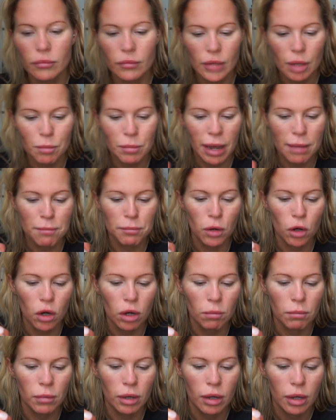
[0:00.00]
my
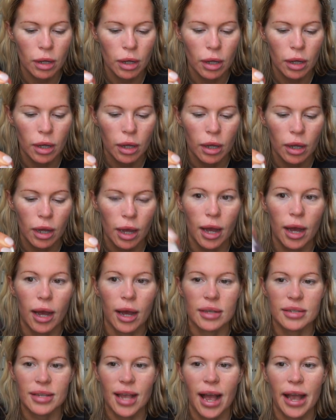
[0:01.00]
mum
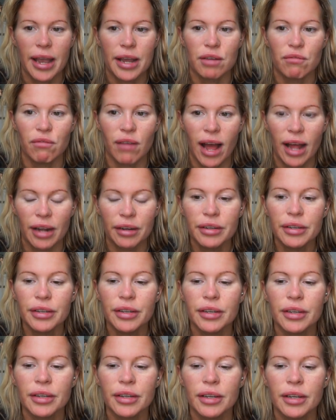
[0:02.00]
has hired a van
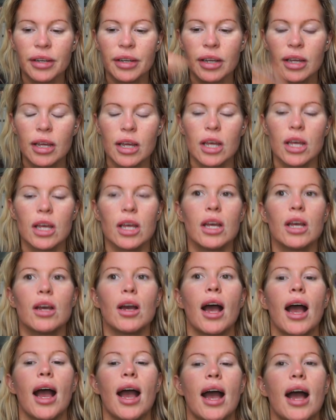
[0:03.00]

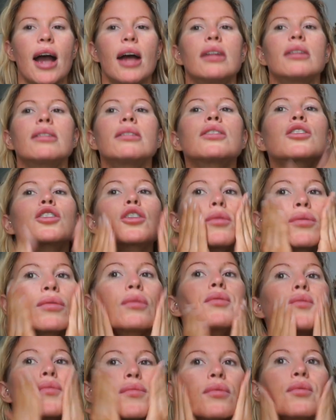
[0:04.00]
and
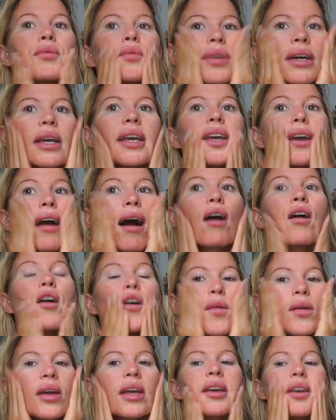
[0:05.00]
we are
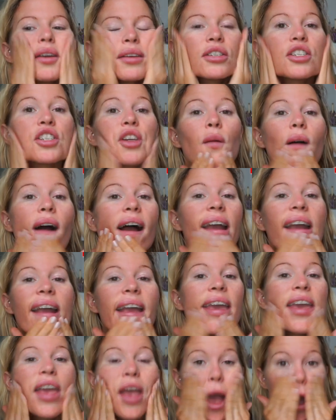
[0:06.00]
going to
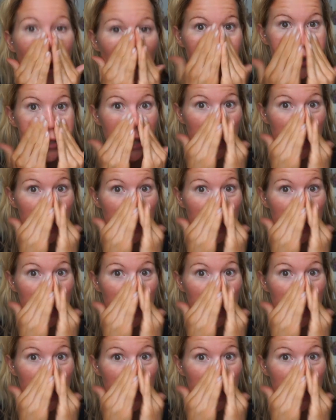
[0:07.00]
Ikea to